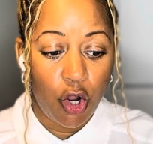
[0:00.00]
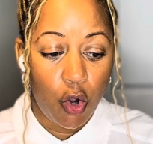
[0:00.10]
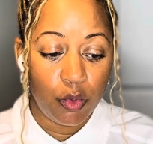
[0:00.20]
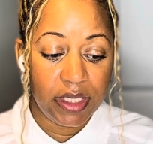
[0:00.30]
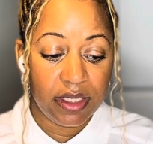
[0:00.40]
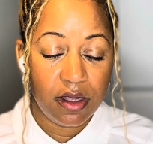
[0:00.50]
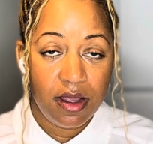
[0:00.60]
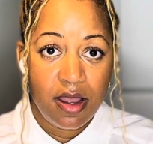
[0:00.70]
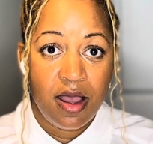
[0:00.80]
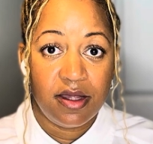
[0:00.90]
holding
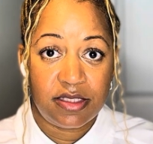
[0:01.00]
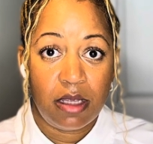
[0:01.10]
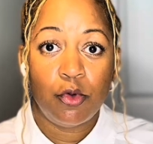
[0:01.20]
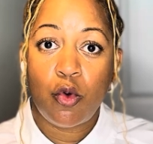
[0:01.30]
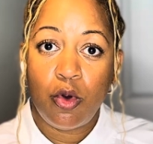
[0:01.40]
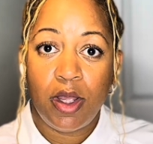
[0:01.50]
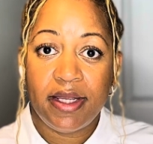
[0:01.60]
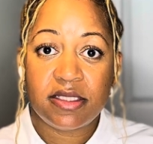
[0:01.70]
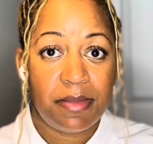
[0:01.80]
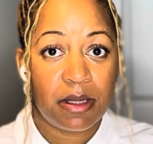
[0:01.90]
a stablecoin
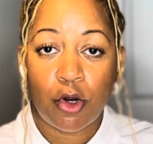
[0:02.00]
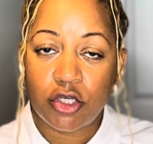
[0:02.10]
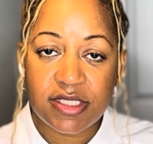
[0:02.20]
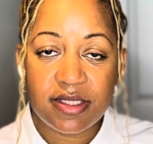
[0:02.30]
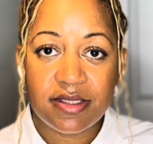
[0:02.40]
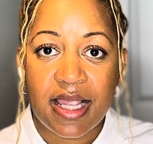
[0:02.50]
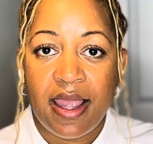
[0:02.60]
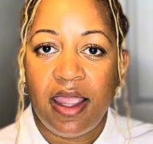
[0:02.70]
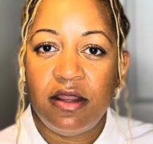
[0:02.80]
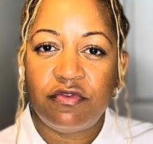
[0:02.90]
to make purchases,
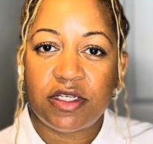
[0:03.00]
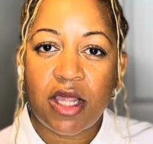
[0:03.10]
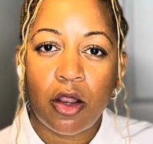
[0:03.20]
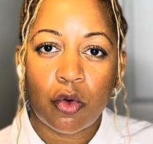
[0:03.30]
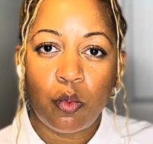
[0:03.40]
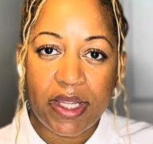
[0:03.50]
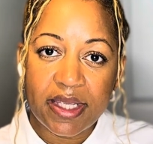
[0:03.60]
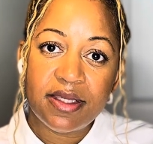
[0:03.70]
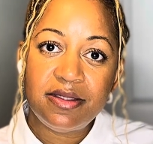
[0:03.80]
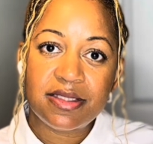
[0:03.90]
and if the dollar
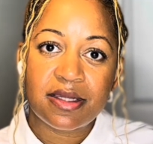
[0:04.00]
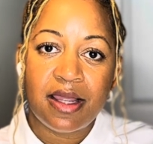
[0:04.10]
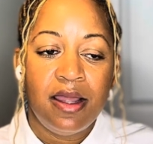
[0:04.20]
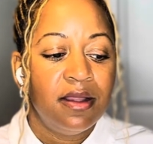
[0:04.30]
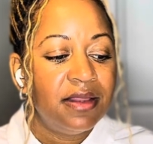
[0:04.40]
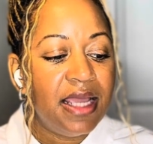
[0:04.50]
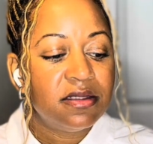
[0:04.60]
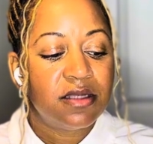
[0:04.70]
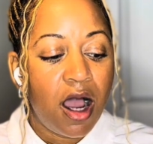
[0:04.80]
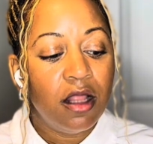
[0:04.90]
weakens, that
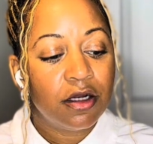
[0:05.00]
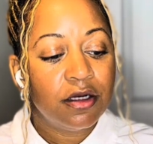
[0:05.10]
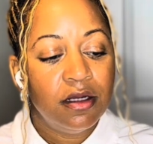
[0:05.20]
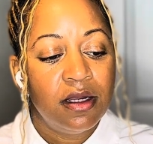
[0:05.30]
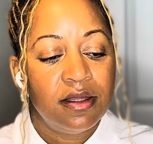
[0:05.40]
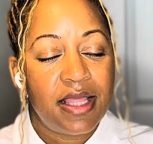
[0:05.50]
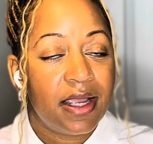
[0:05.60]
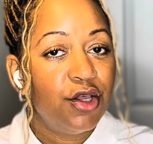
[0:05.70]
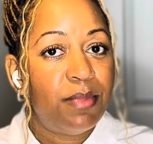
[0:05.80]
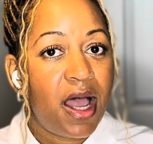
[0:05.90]
dollar that
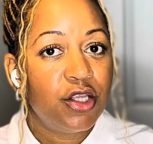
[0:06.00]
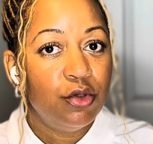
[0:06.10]
could buy you